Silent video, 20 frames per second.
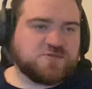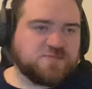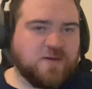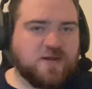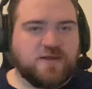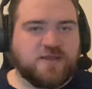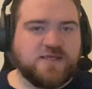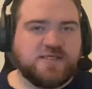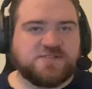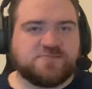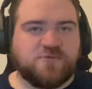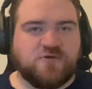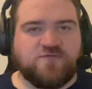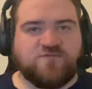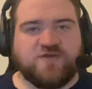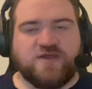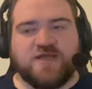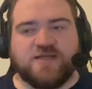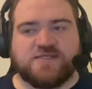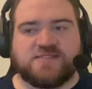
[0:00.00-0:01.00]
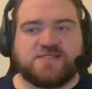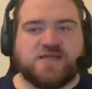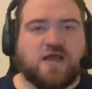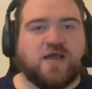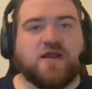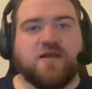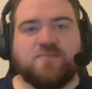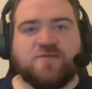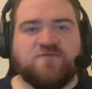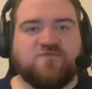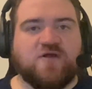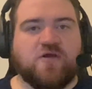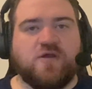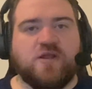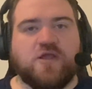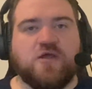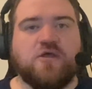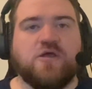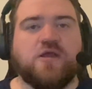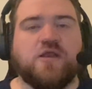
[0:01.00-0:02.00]
monkeys movie, and it's not going to be very
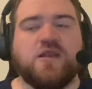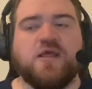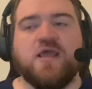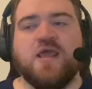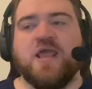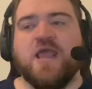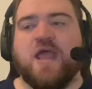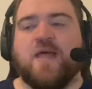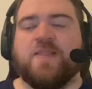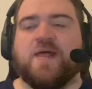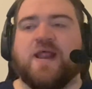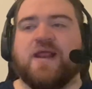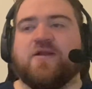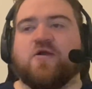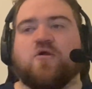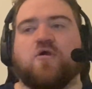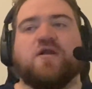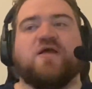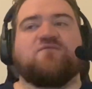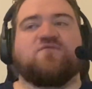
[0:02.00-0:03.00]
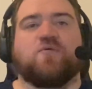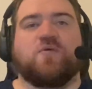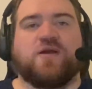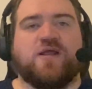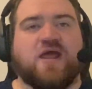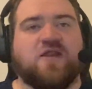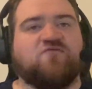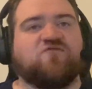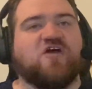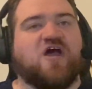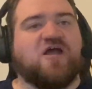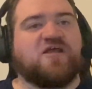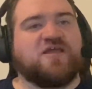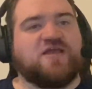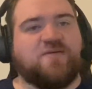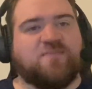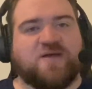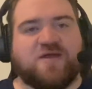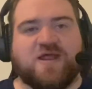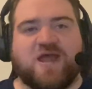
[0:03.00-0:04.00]
good. And then I'd heard everyone kind of talking
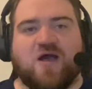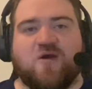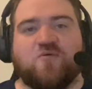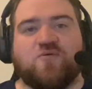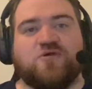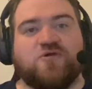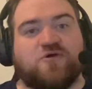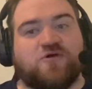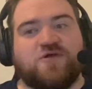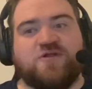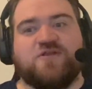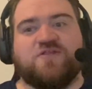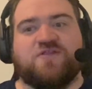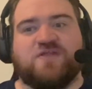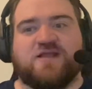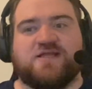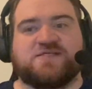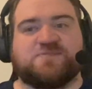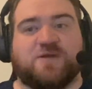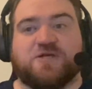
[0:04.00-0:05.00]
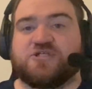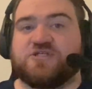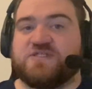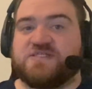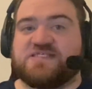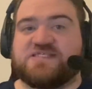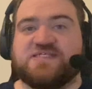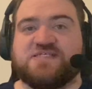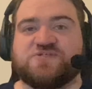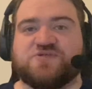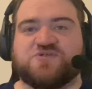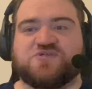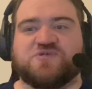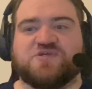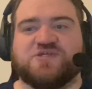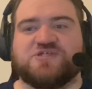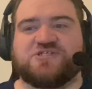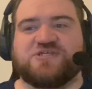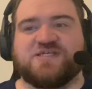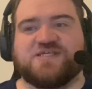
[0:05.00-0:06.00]
about how good especially the Caesar
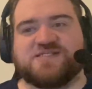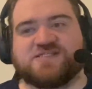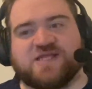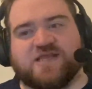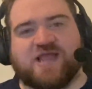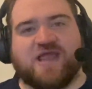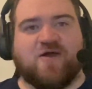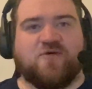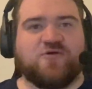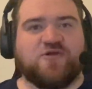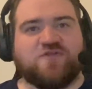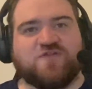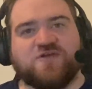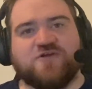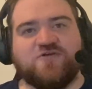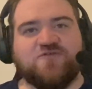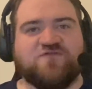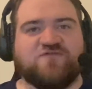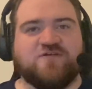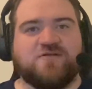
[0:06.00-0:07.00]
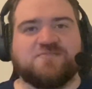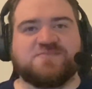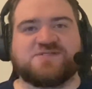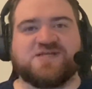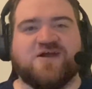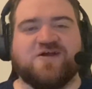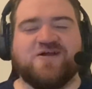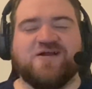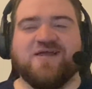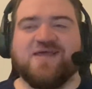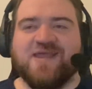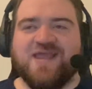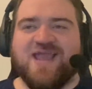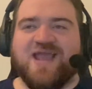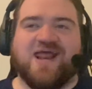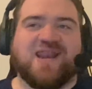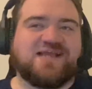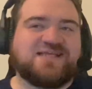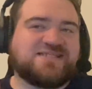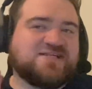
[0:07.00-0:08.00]
trilogy is, like how good the new films are,
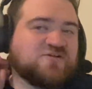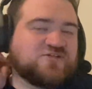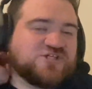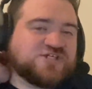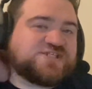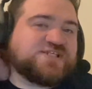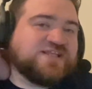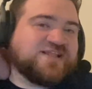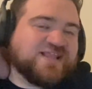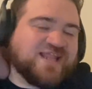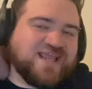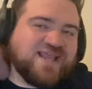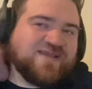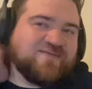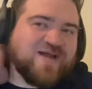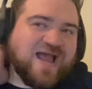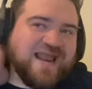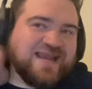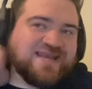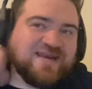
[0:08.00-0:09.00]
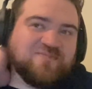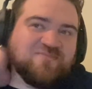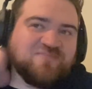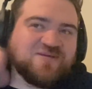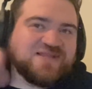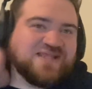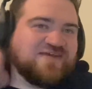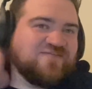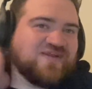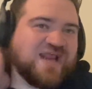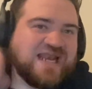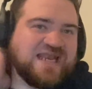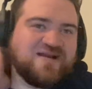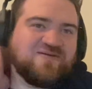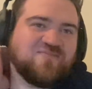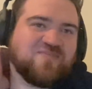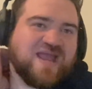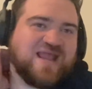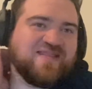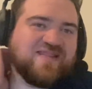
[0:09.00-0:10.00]
and I still just didn't like. I didn't believe it. I
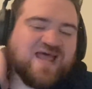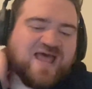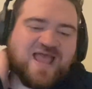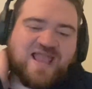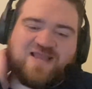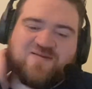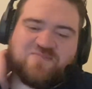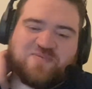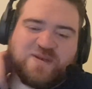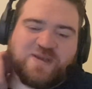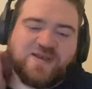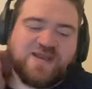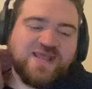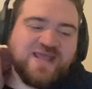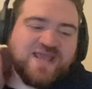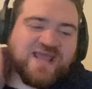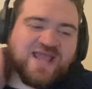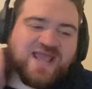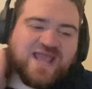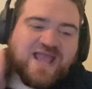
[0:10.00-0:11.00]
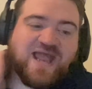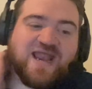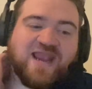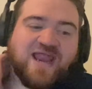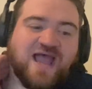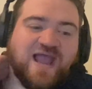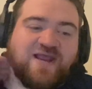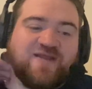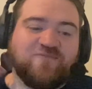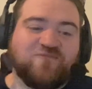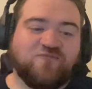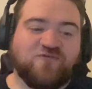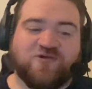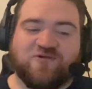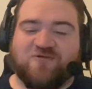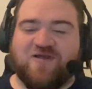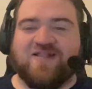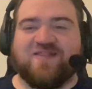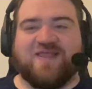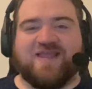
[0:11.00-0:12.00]
didn't buy in the hype, and I
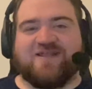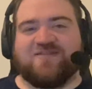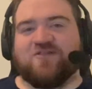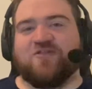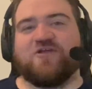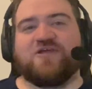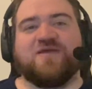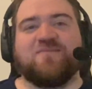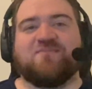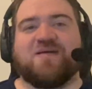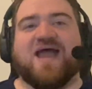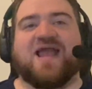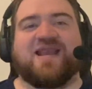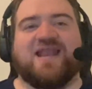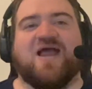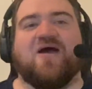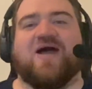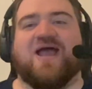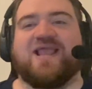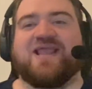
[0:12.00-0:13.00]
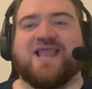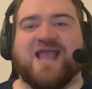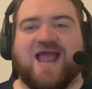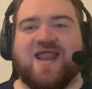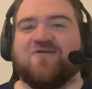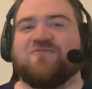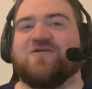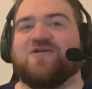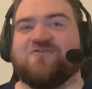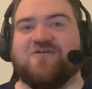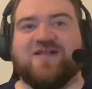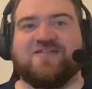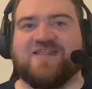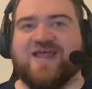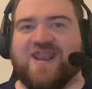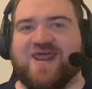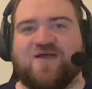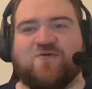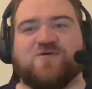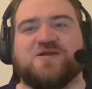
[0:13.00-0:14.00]
regret, like looking back now, I kind of regret
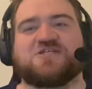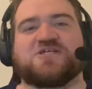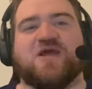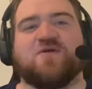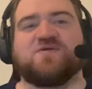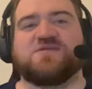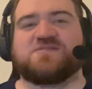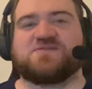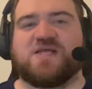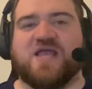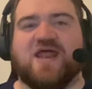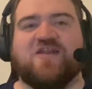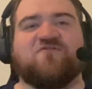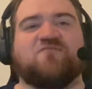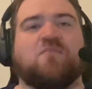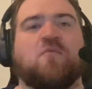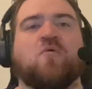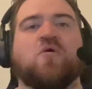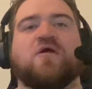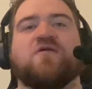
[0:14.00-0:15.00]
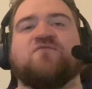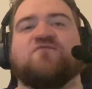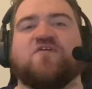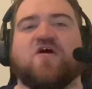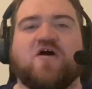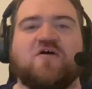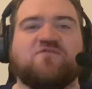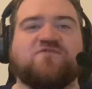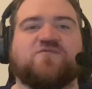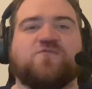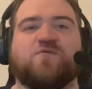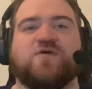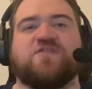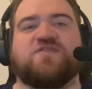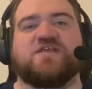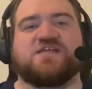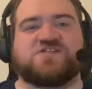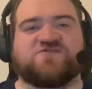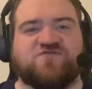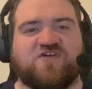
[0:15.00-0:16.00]
that. I wish I was kind of more involved with
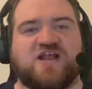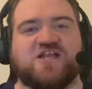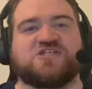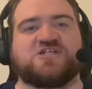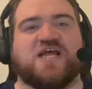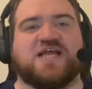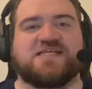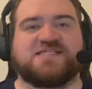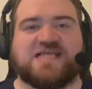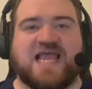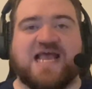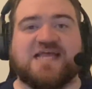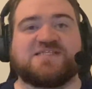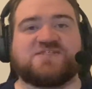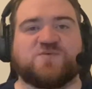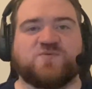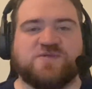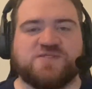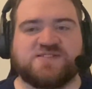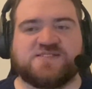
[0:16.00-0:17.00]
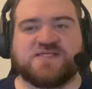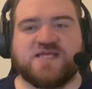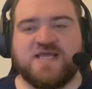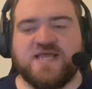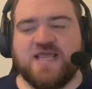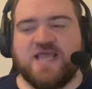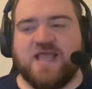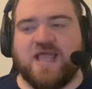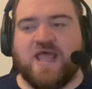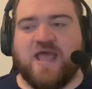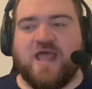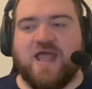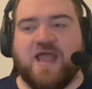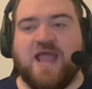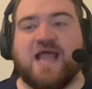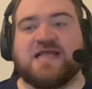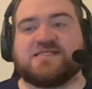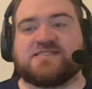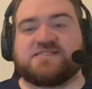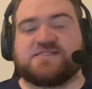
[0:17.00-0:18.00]
this franchise as it was,
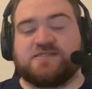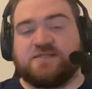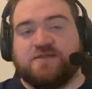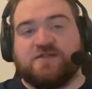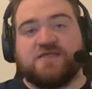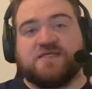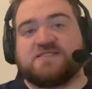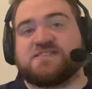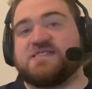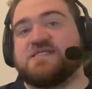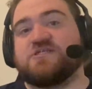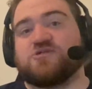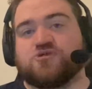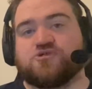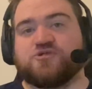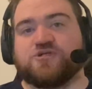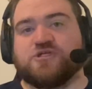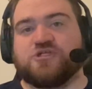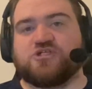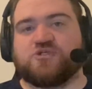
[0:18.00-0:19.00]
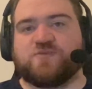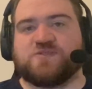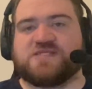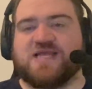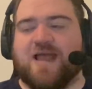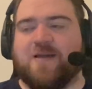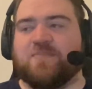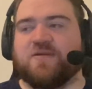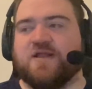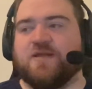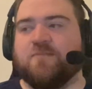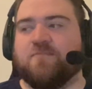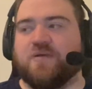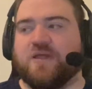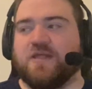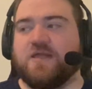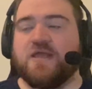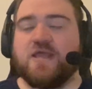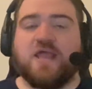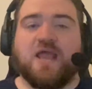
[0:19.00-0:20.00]
as the Caesar trilogy was happening.
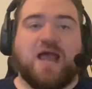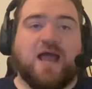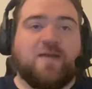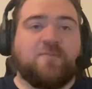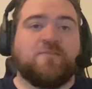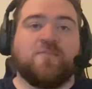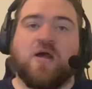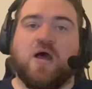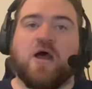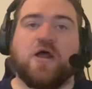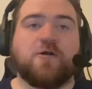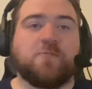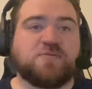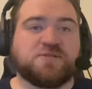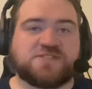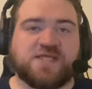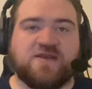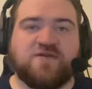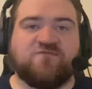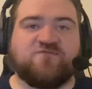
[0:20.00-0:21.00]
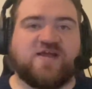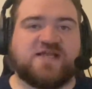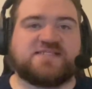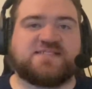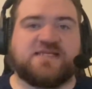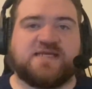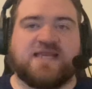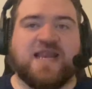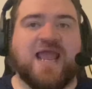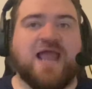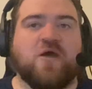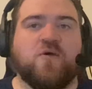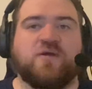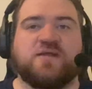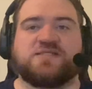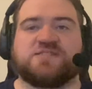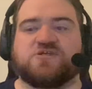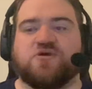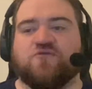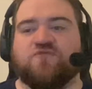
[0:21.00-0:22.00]
But I'm 100% invested now,
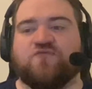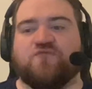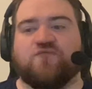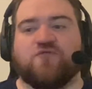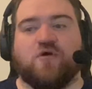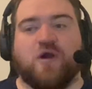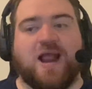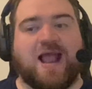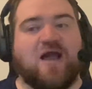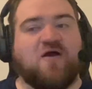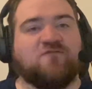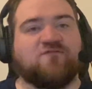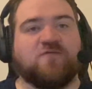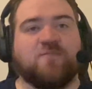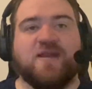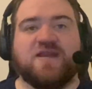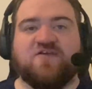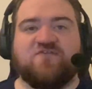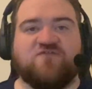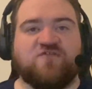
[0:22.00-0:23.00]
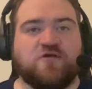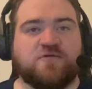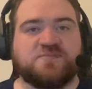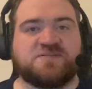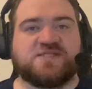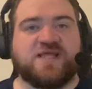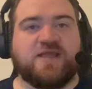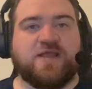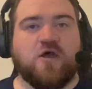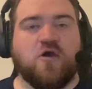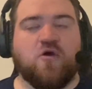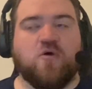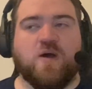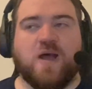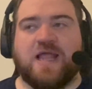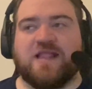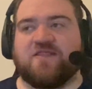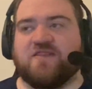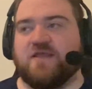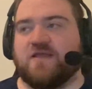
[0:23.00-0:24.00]
and so for however many films they go,
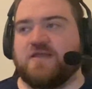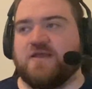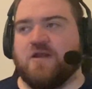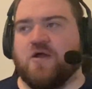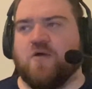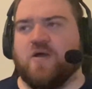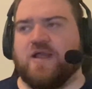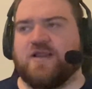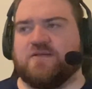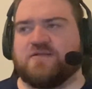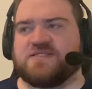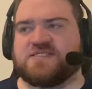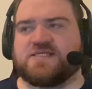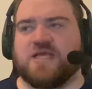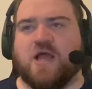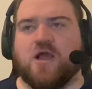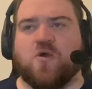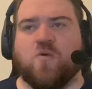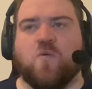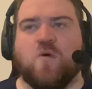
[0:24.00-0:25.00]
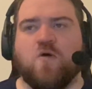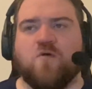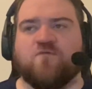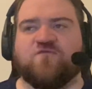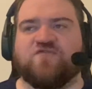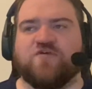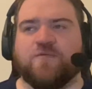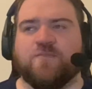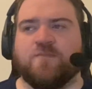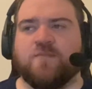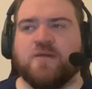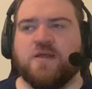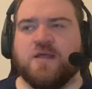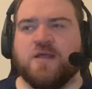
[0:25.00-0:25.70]
I think I saw a quote from